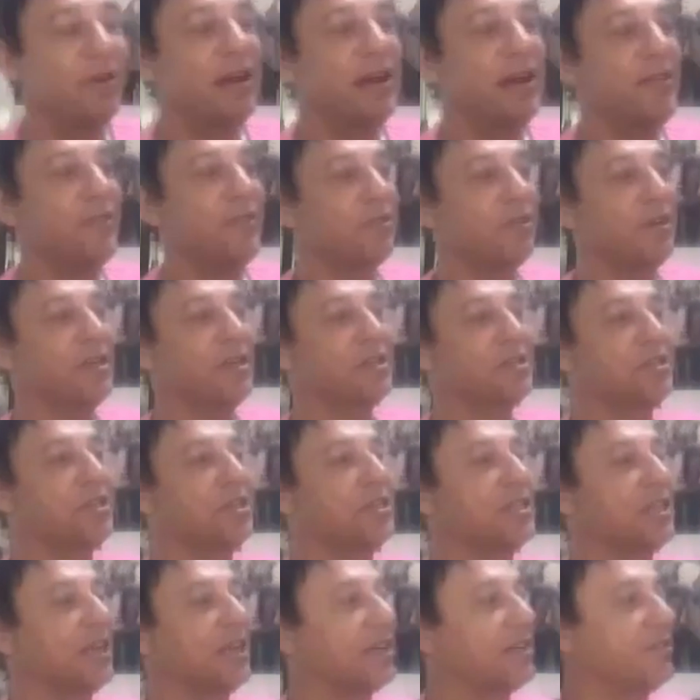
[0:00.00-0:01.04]
one ever
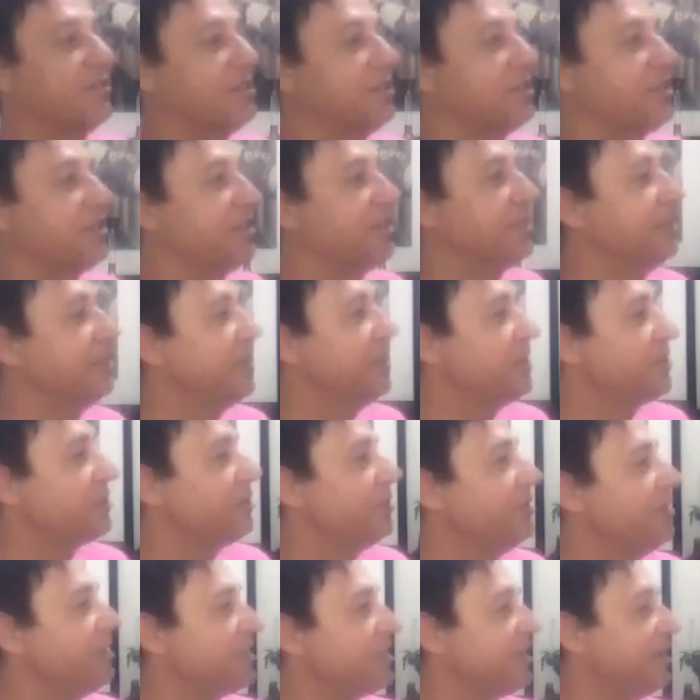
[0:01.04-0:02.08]
answers that question. It's
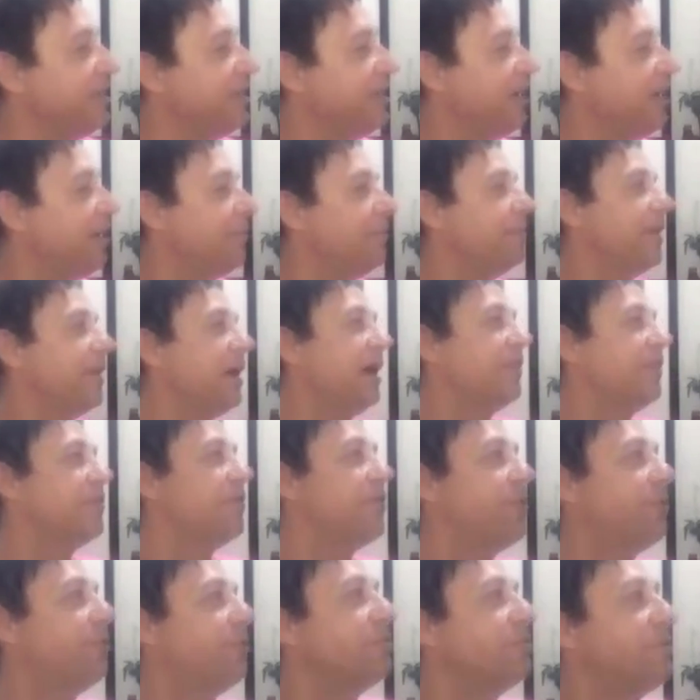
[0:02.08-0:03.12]
always I
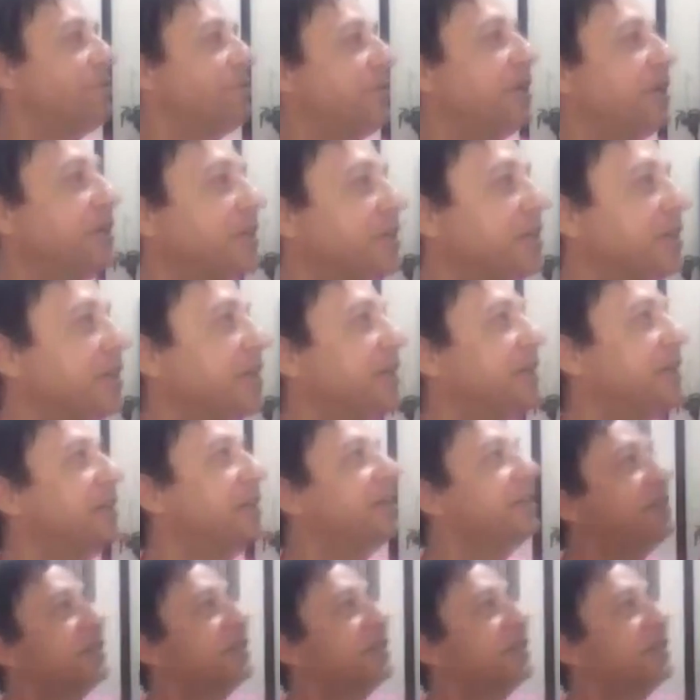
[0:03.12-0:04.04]
hadn't thought of anything.